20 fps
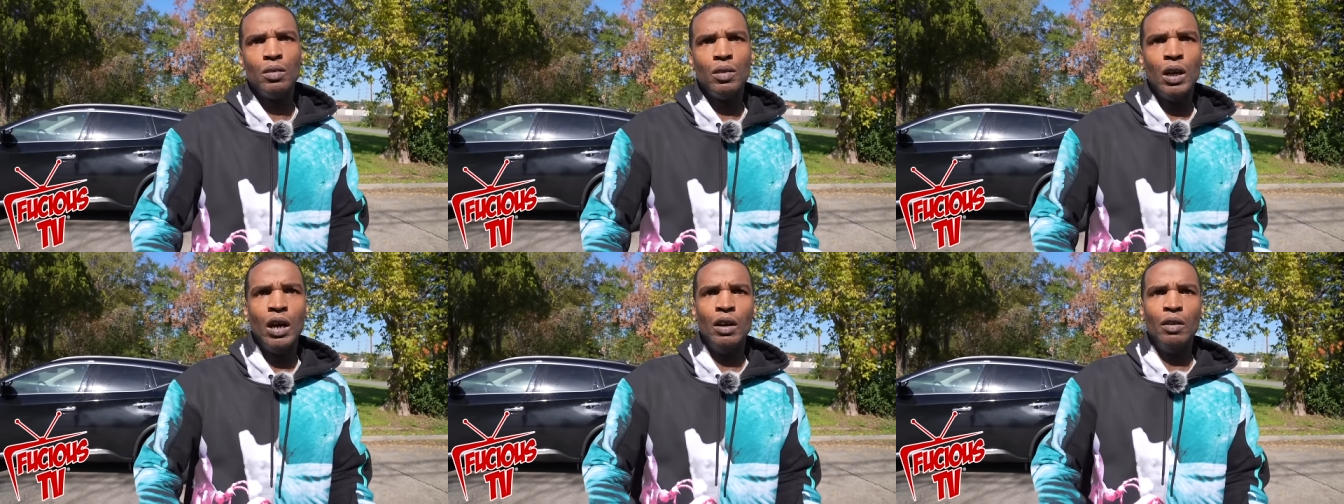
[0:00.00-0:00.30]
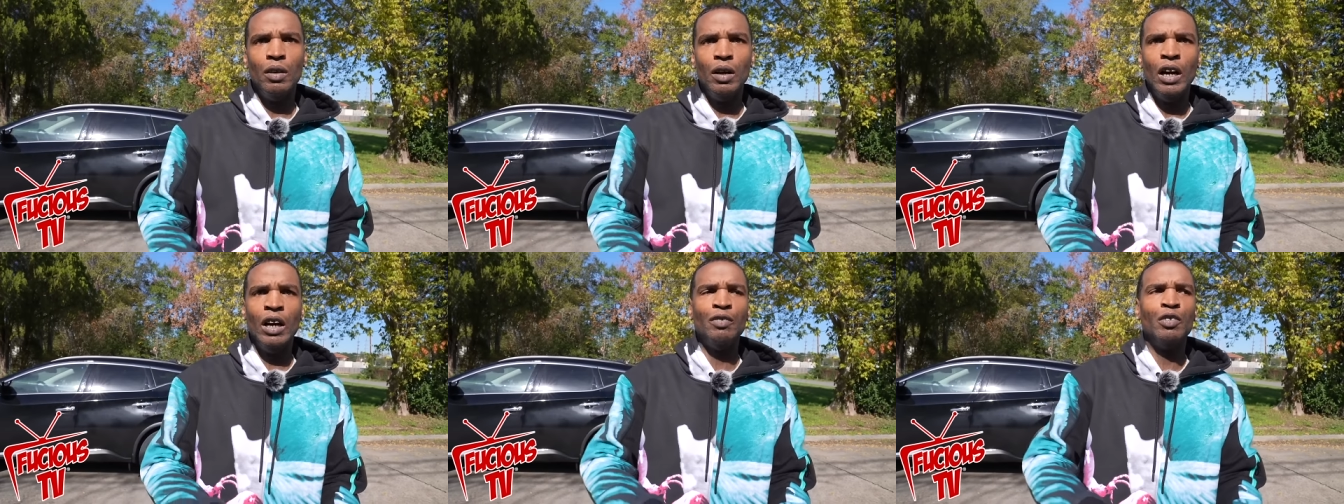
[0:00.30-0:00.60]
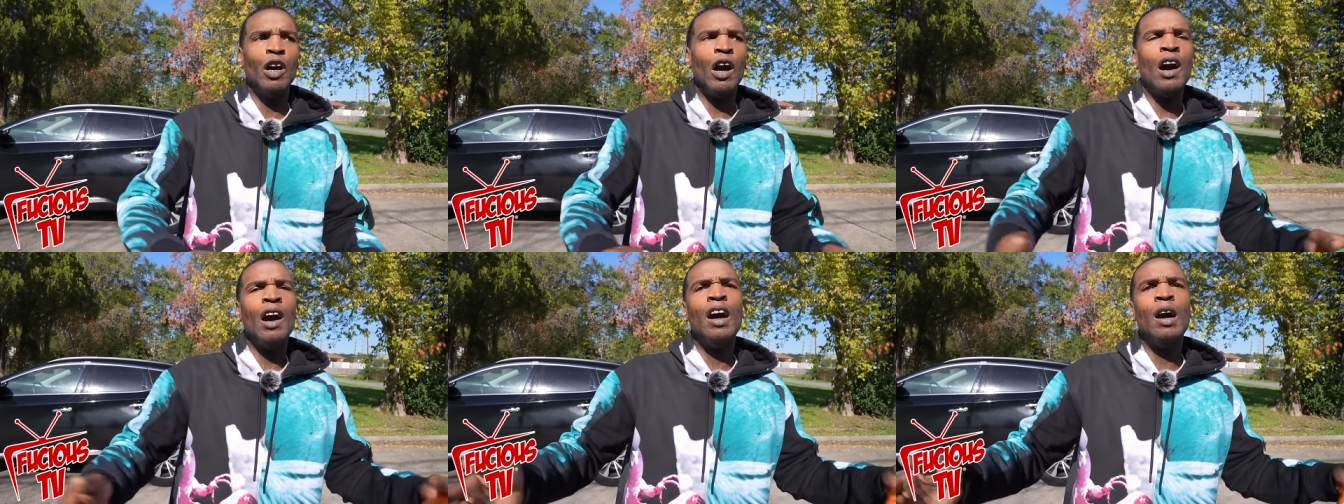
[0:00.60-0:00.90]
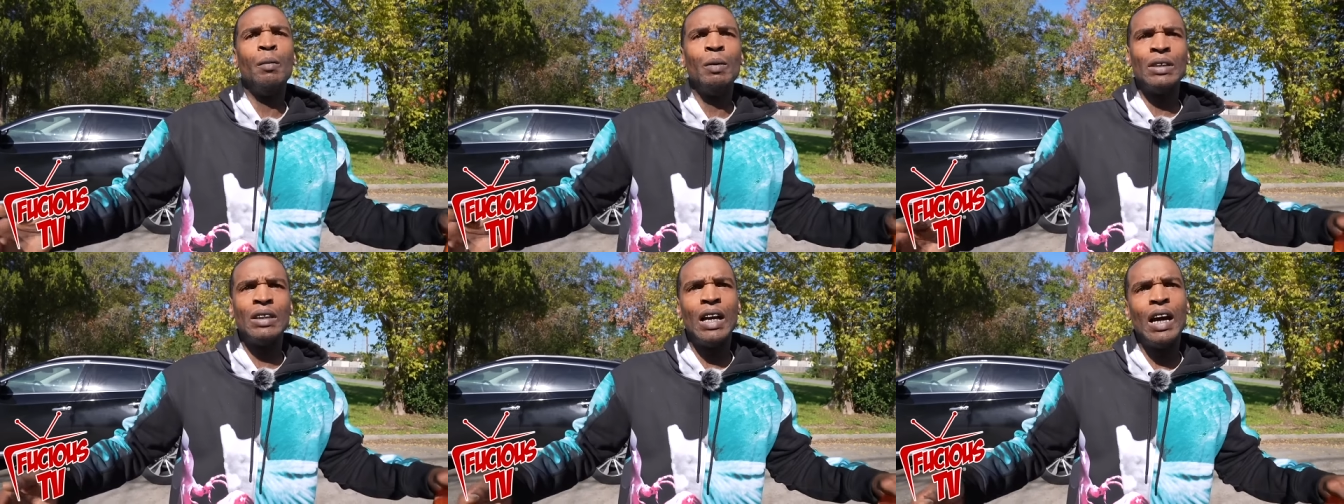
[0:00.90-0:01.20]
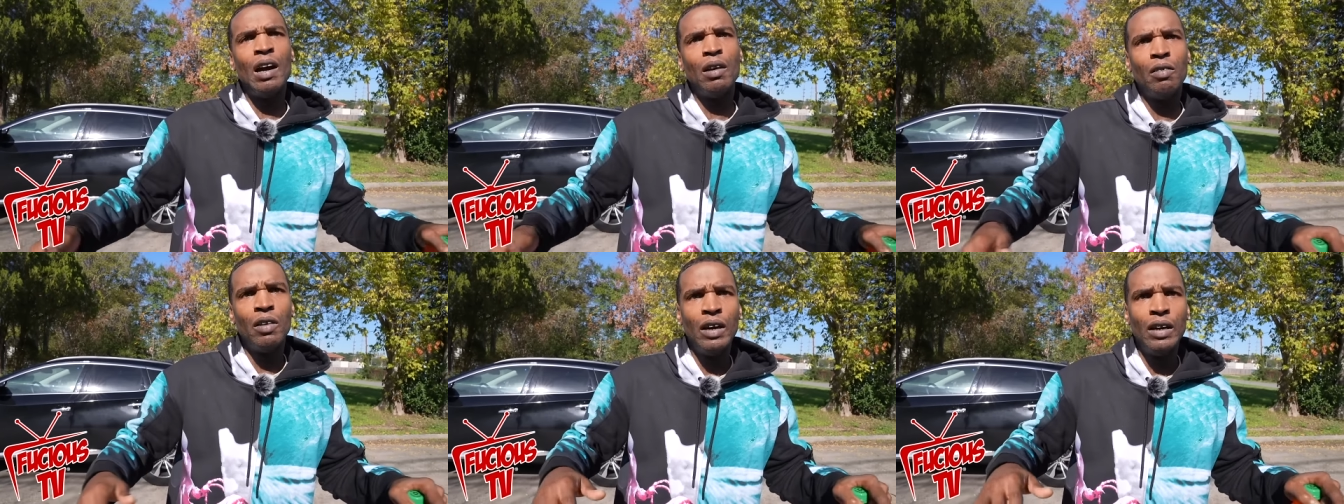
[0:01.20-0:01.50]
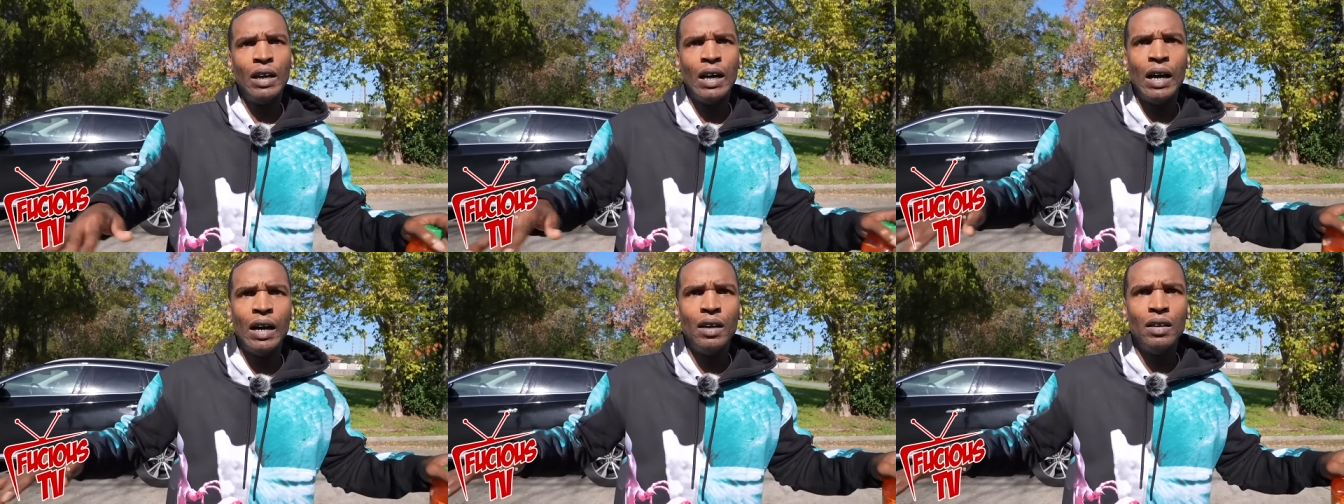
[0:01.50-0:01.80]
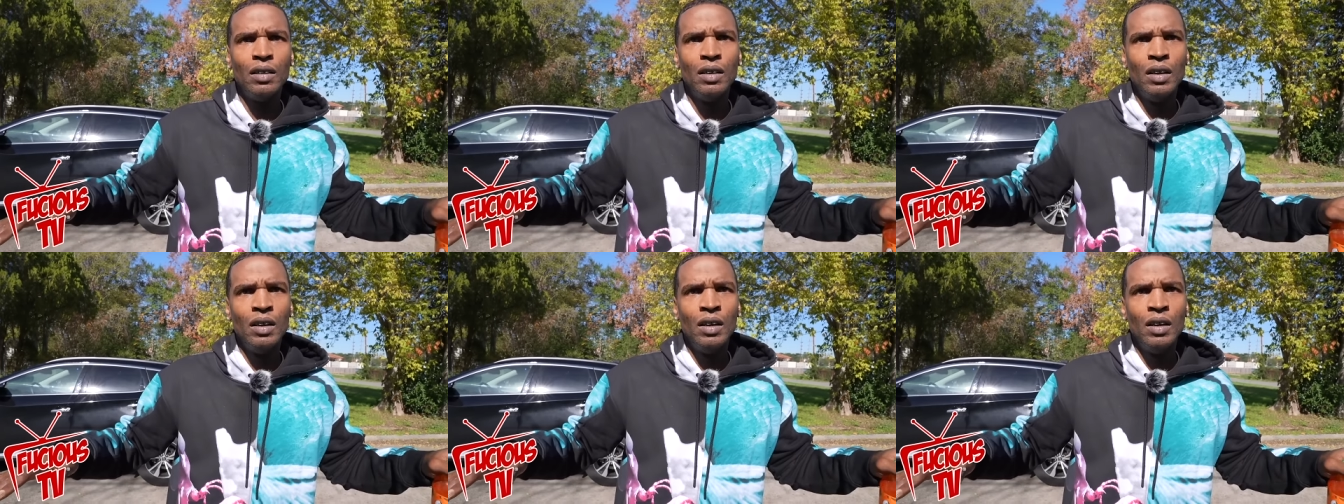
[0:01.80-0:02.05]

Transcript: if, if y'all homicide rate not.